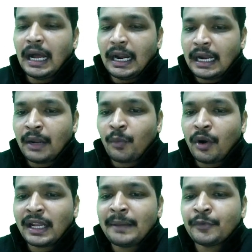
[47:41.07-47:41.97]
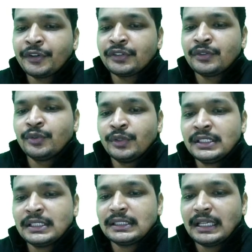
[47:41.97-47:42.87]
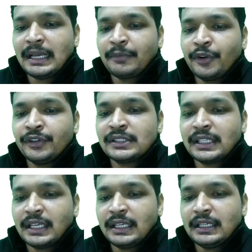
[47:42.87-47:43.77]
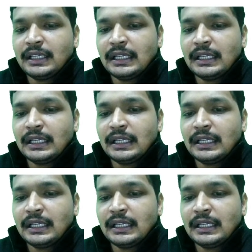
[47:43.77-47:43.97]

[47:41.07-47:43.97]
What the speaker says: what I'm going to do is I'm going to say